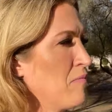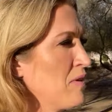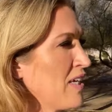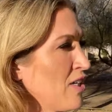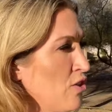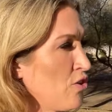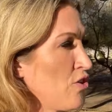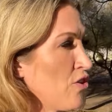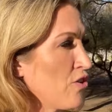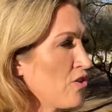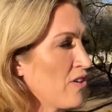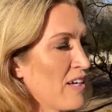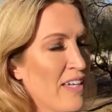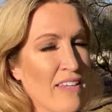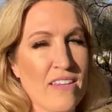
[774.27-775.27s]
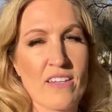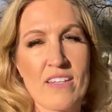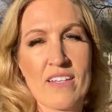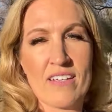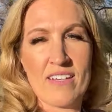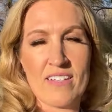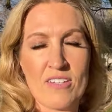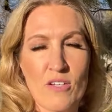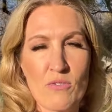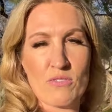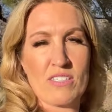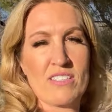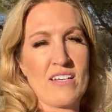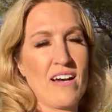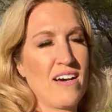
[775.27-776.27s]
incur in
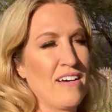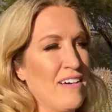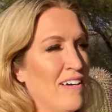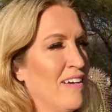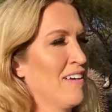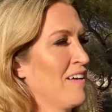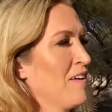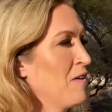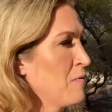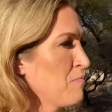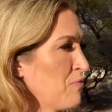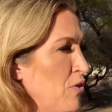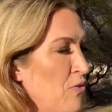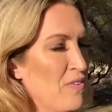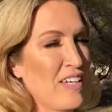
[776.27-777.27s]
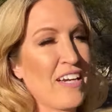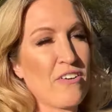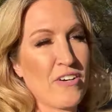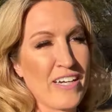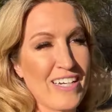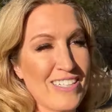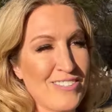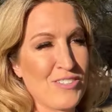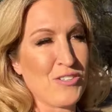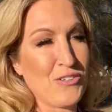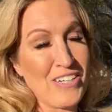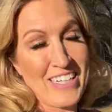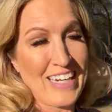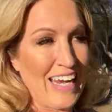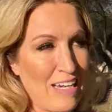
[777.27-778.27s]
those areas
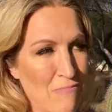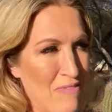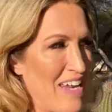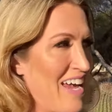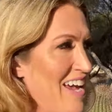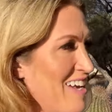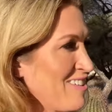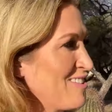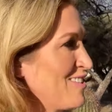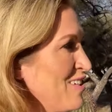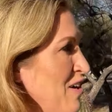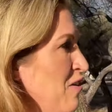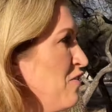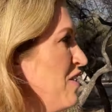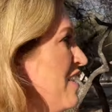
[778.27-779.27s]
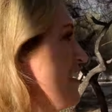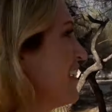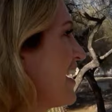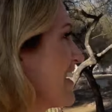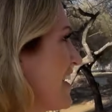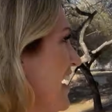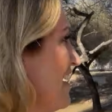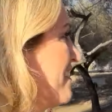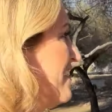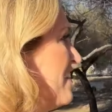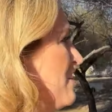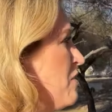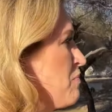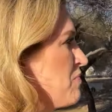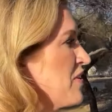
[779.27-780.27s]
during game day. So again,
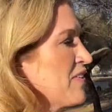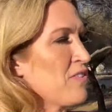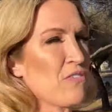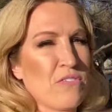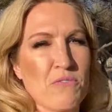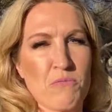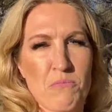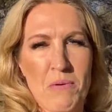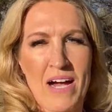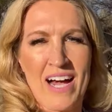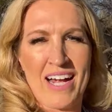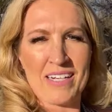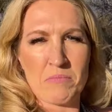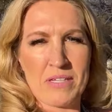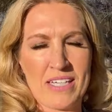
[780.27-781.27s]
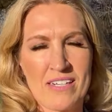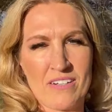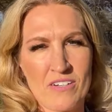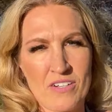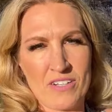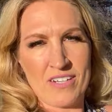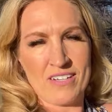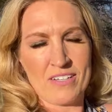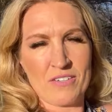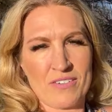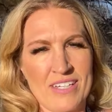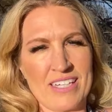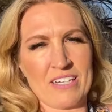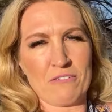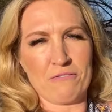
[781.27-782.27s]
this behind me here, you
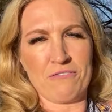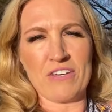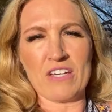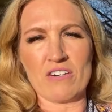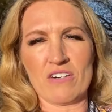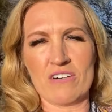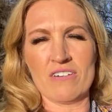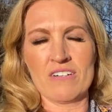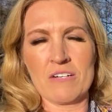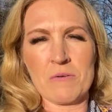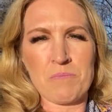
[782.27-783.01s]
can get a feel